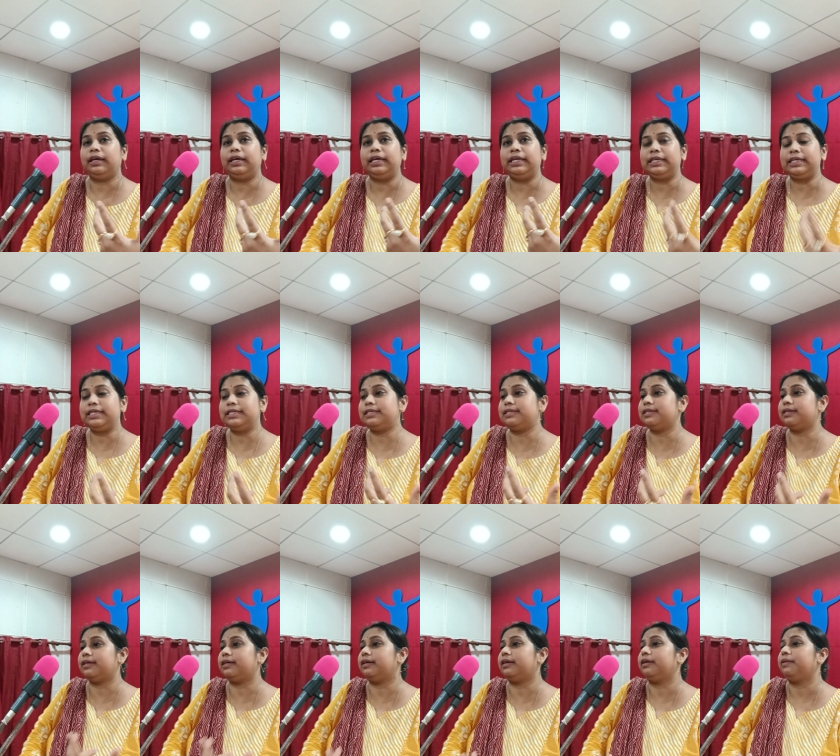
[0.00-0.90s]
it is
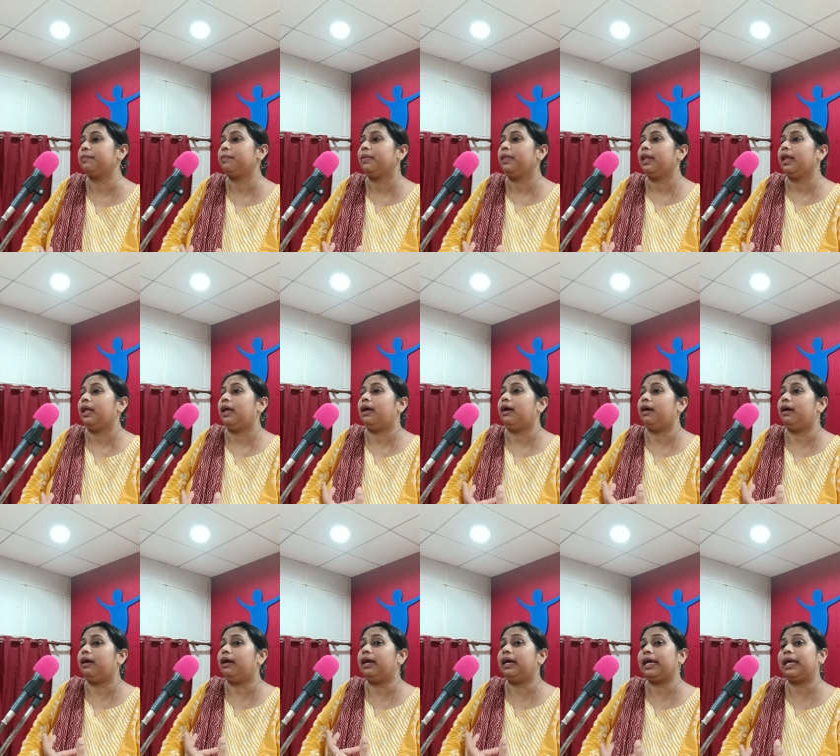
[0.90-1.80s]
a
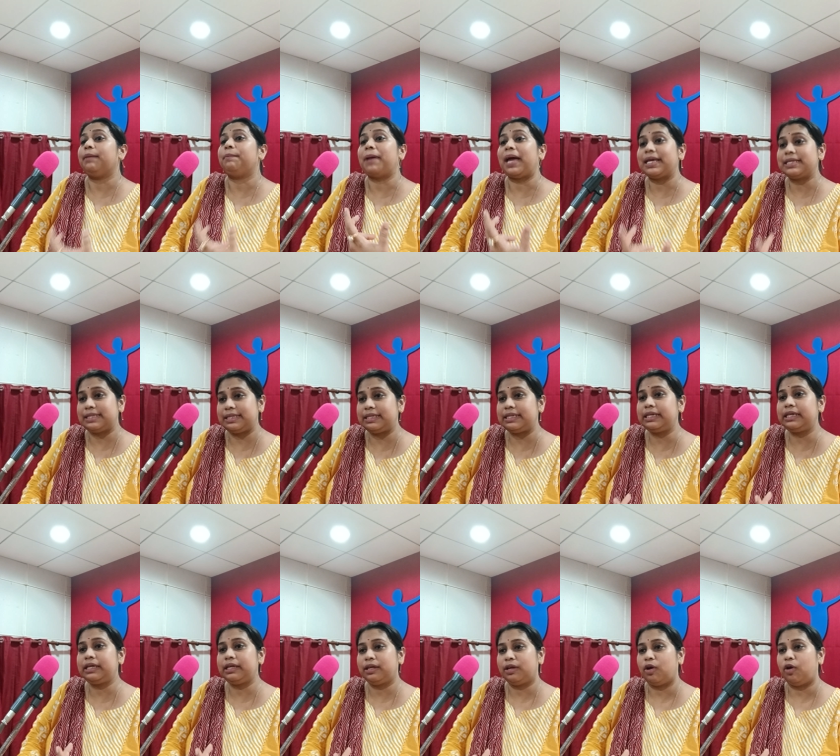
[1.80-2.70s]

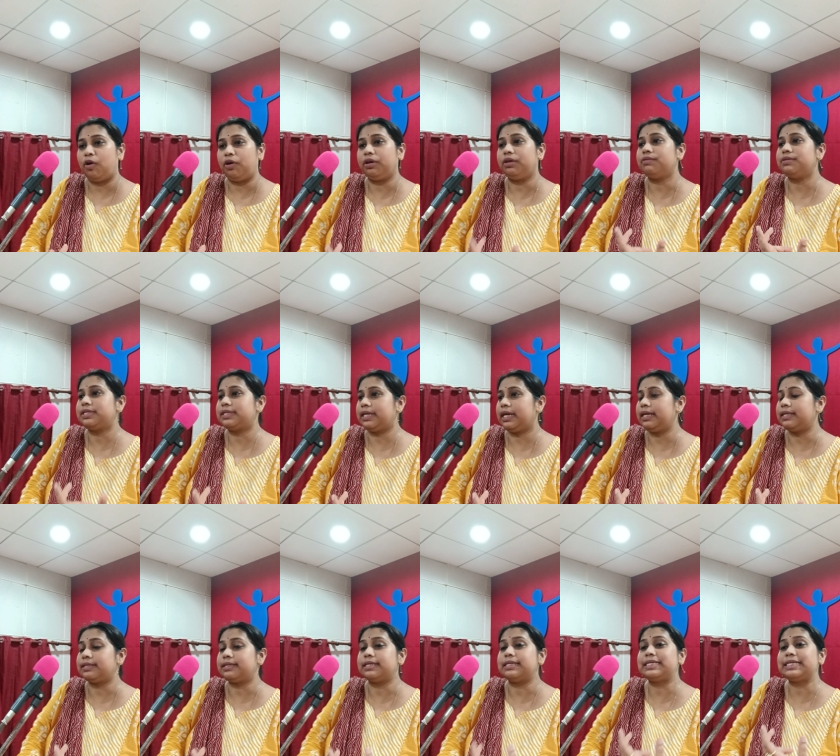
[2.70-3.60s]
capacity, or you say
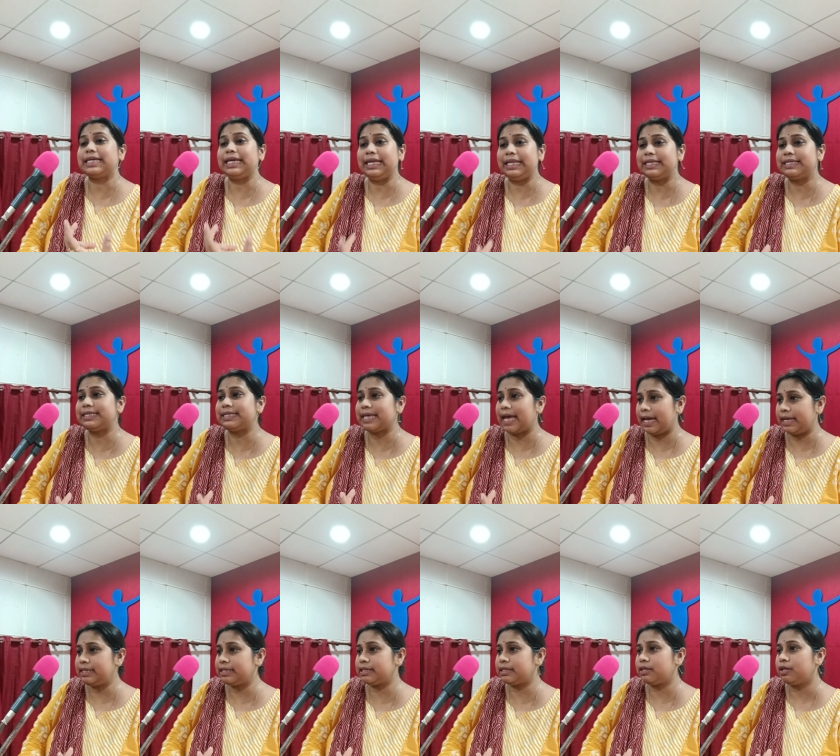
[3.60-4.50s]
it's a skill
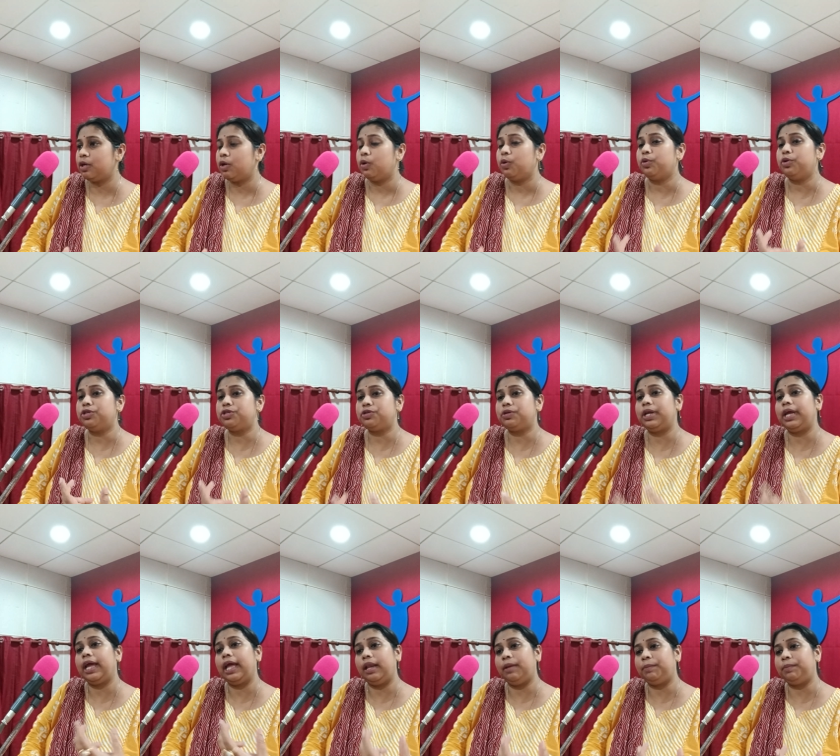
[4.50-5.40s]
set which will
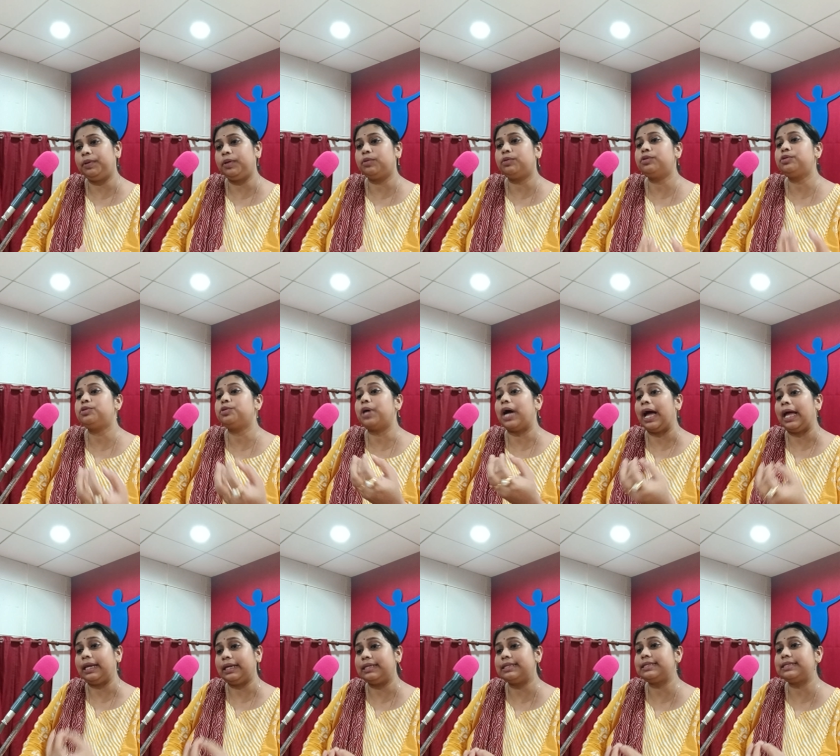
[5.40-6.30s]
help you to
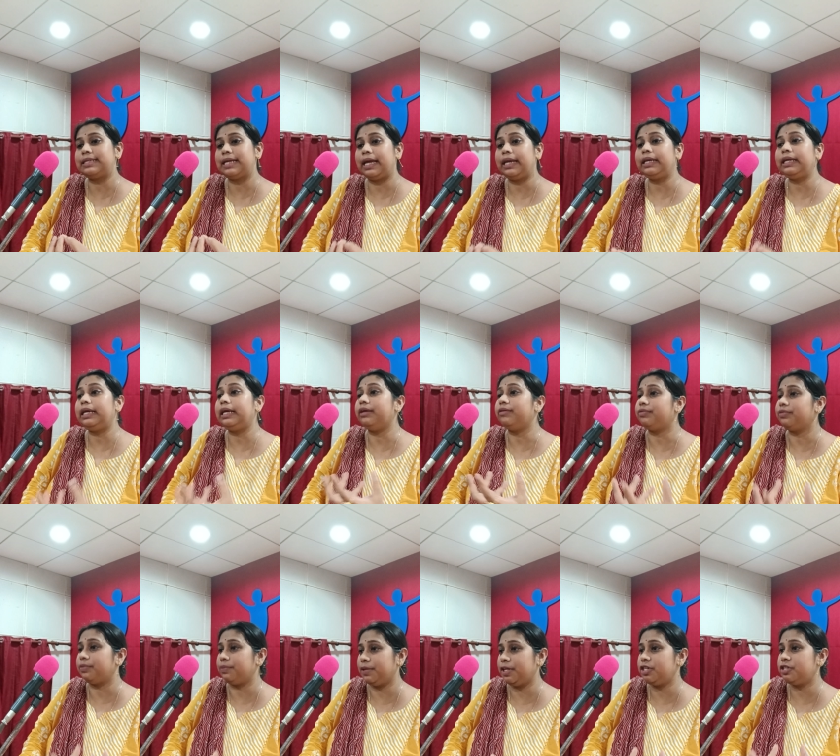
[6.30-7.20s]
understand the
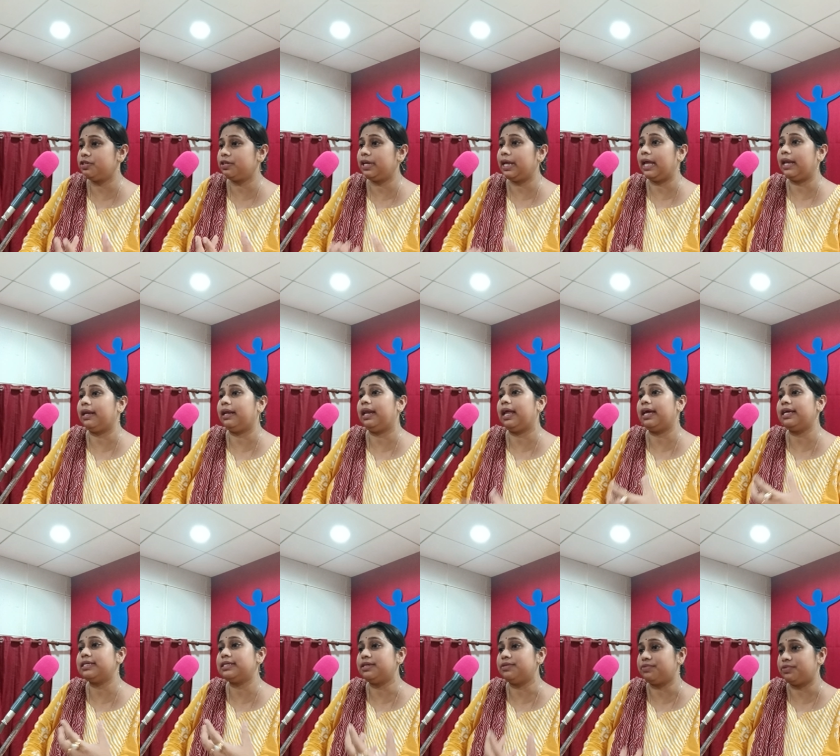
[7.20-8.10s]
information,
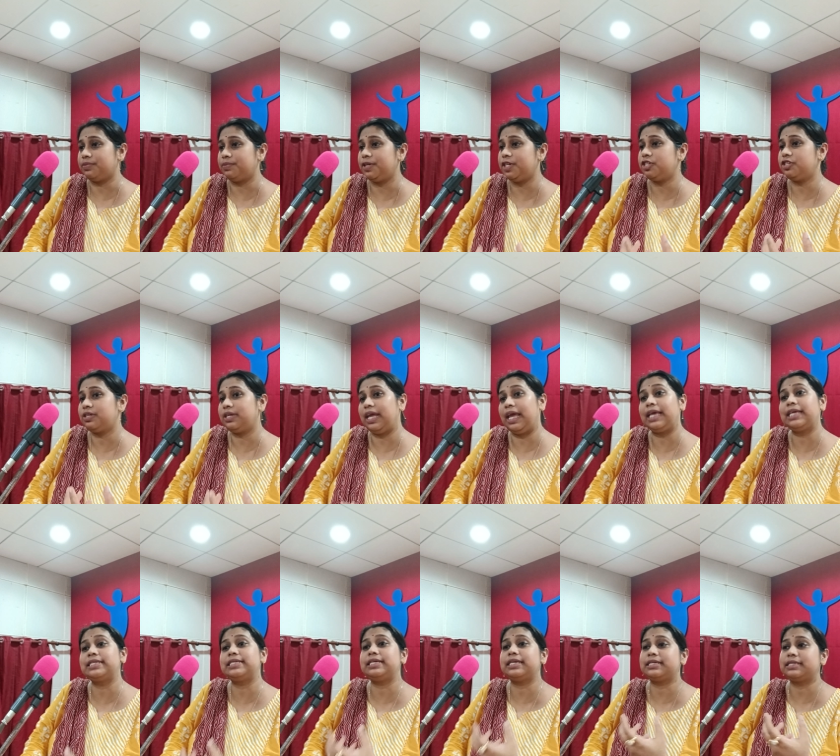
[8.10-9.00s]
analyze information,
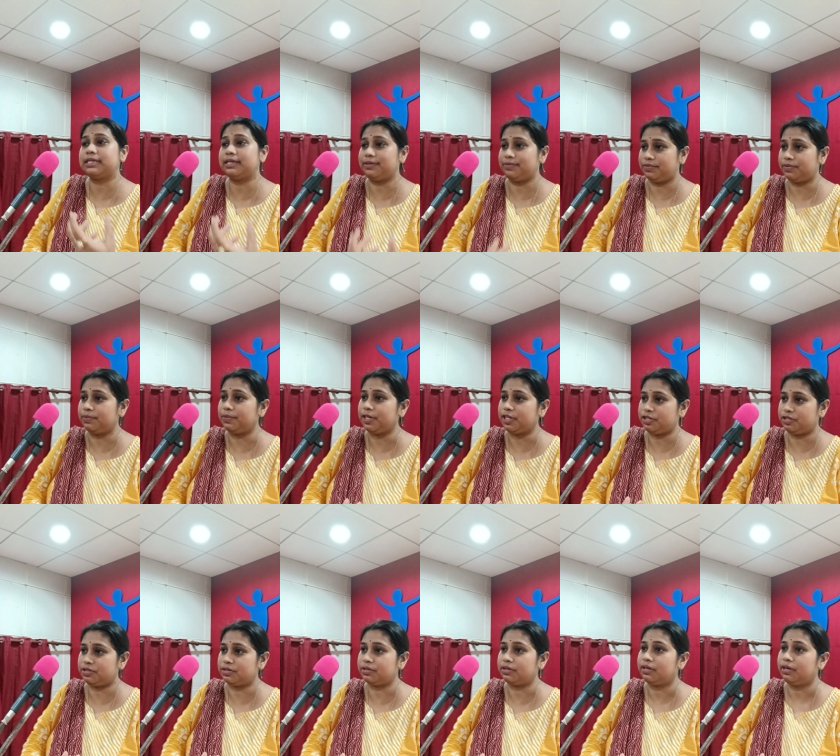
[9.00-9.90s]
access
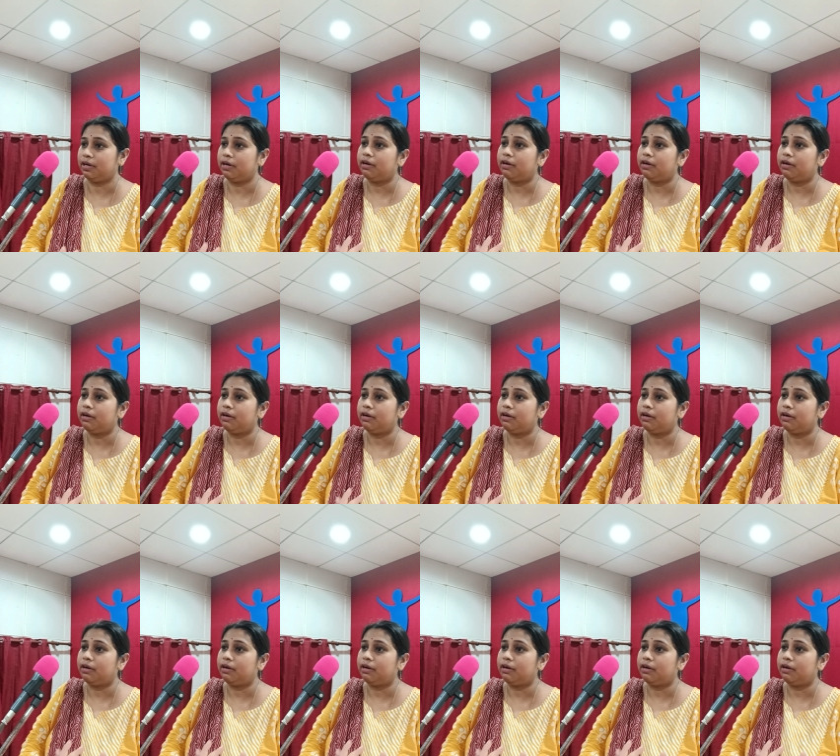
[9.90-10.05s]
information,